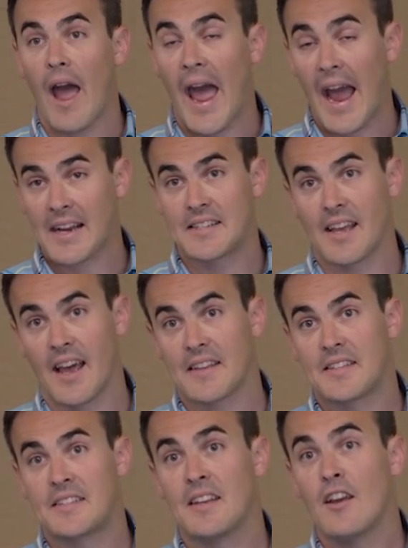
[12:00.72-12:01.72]

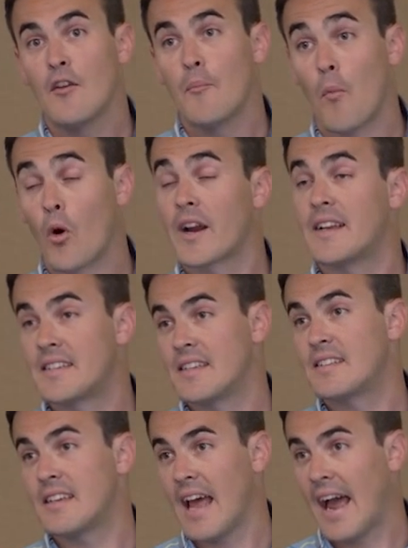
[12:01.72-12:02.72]
access, more
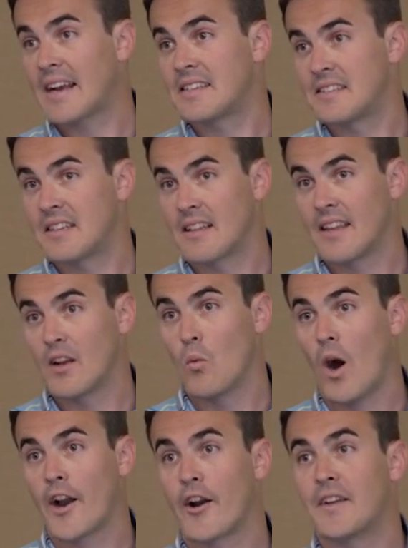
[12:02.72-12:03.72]
consistent access to clean
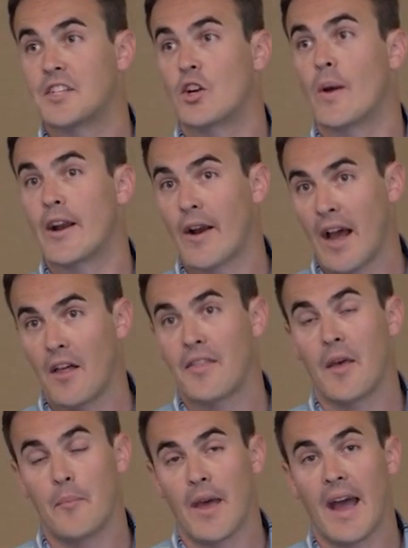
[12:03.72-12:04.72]
water has a greater
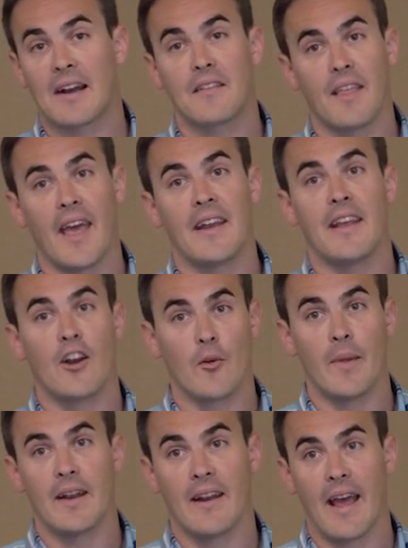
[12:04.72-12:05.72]
health impact than
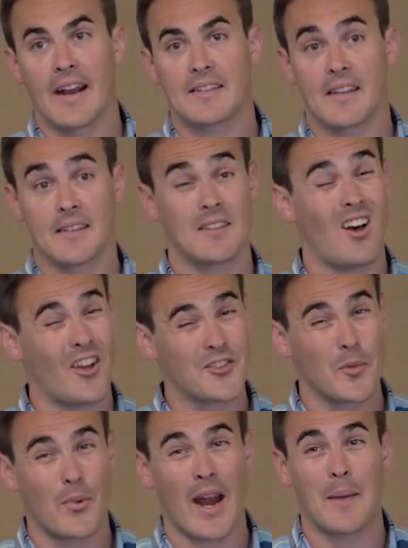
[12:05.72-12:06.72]
intermittent access.
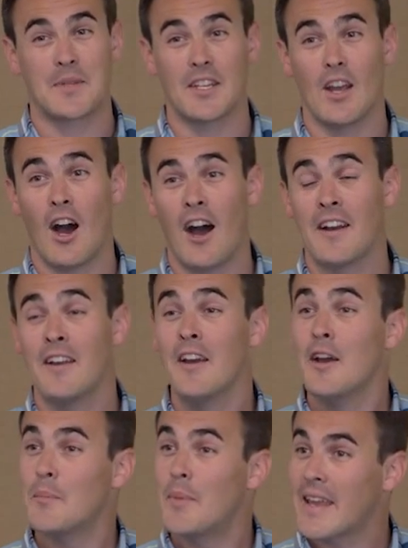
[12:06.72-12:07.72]
Also perhaps a yawn,
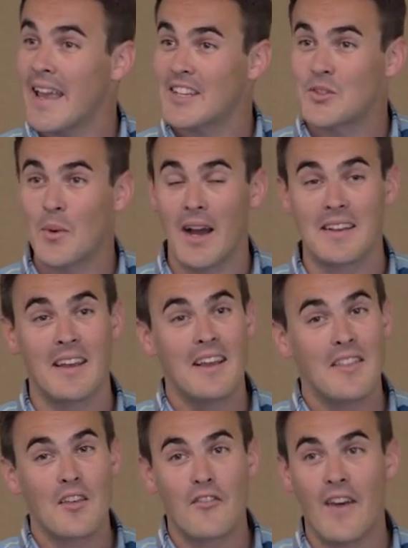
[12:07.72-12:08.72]
but guess
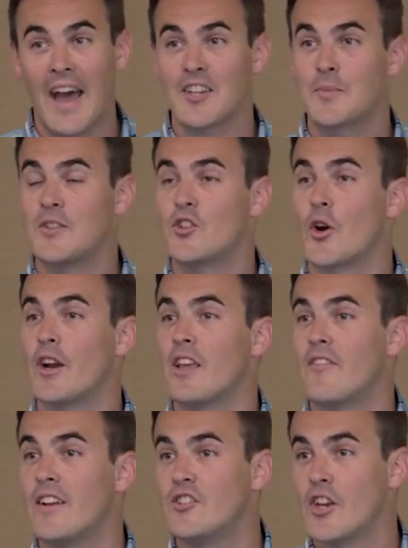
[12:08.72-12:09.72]
what? The vast majority
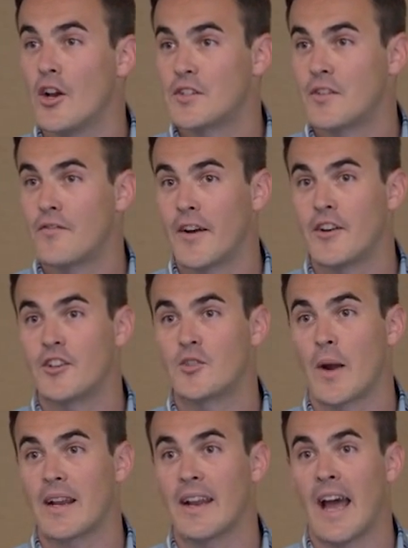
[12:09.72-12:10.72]
of NGOs and funders
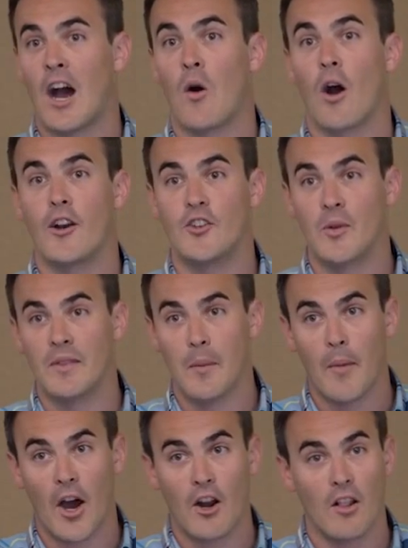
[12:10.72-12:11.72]
right now are doing the
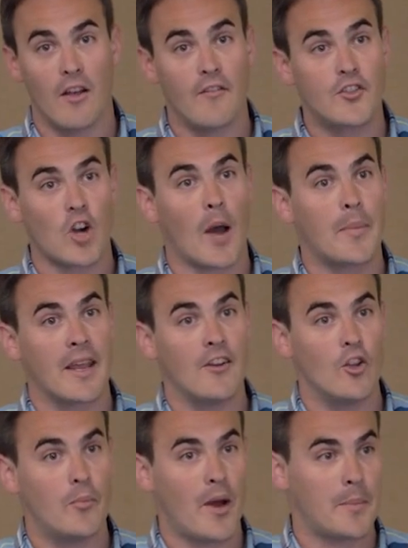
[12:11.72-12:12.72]
model of dropping in
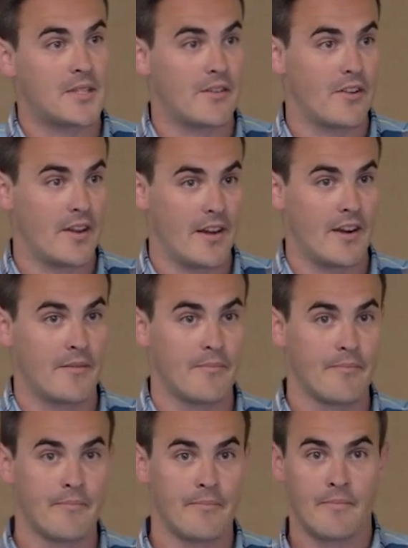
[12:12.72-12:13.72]
new pumps every year.
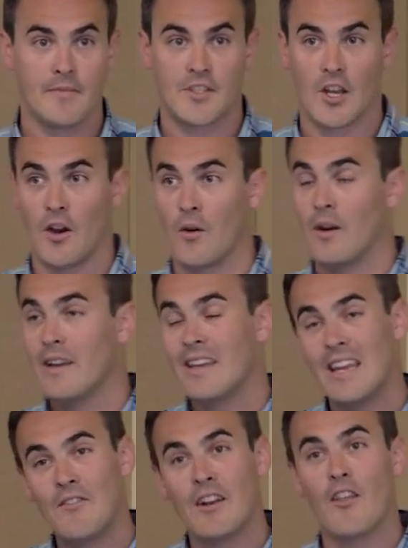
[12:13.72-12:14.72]
So
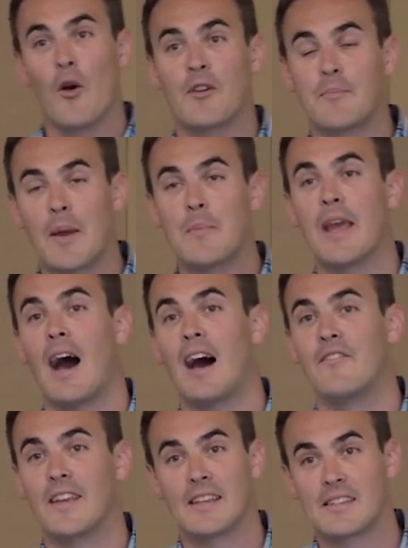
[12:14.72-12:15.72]
even though it might be
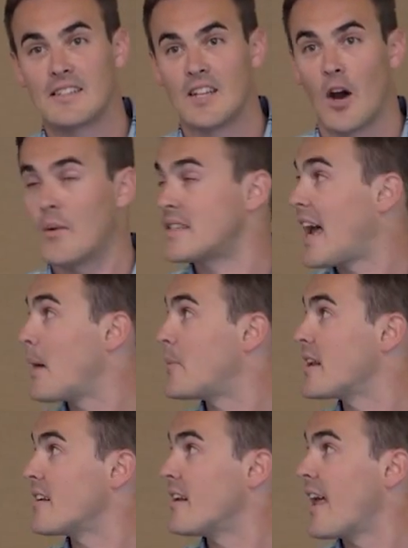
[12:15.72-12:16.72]
obvious, it's not what's
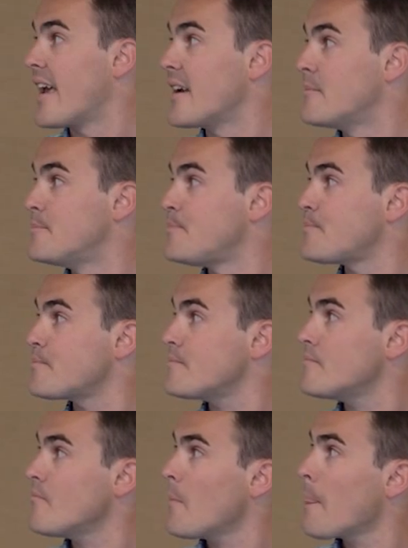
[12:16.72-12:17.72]
happening today.
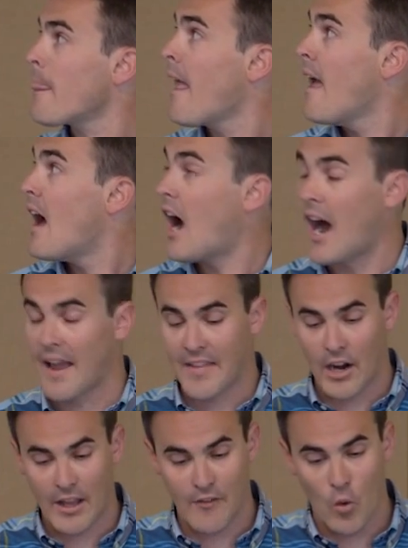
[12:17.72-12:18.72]
Uh, and
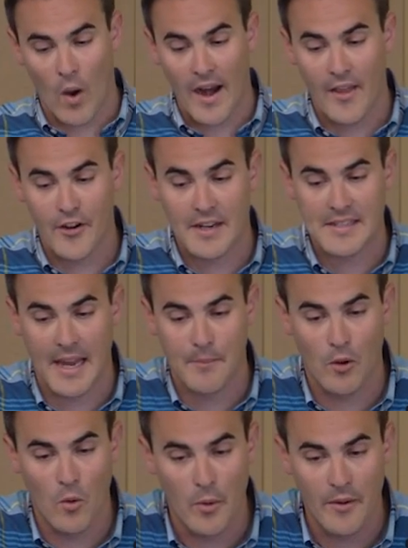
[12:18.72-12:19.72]
then I'll give you one other
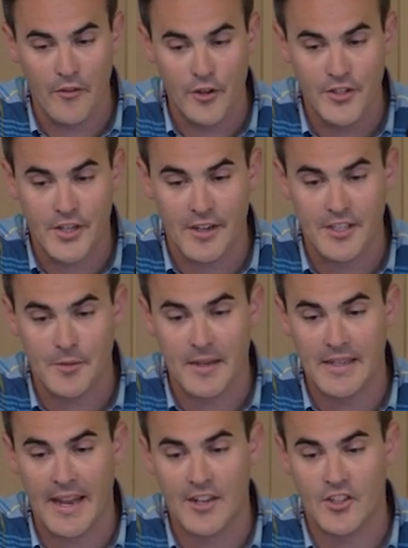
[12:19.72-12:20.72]
example where we've used our
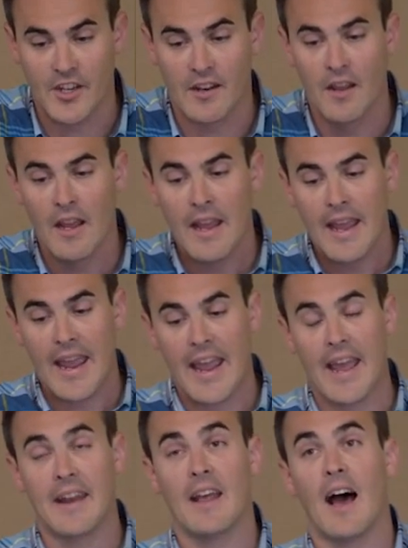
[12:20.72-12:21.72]
instrumentation
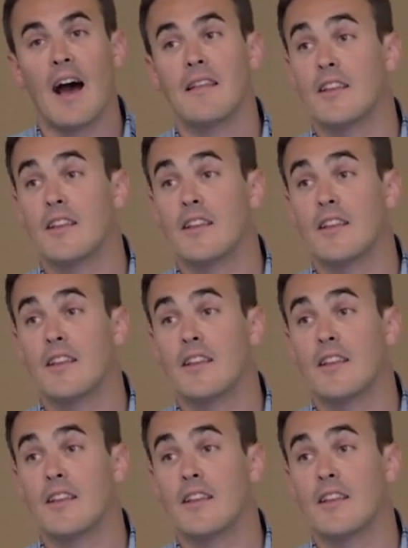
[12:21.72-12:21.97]
in uh,